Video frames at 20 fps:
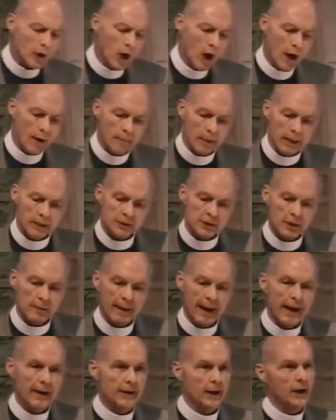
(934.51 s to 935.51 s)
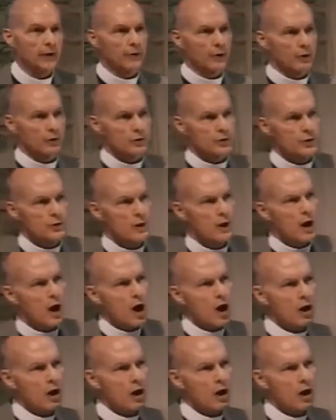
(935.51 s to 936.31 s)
comments about others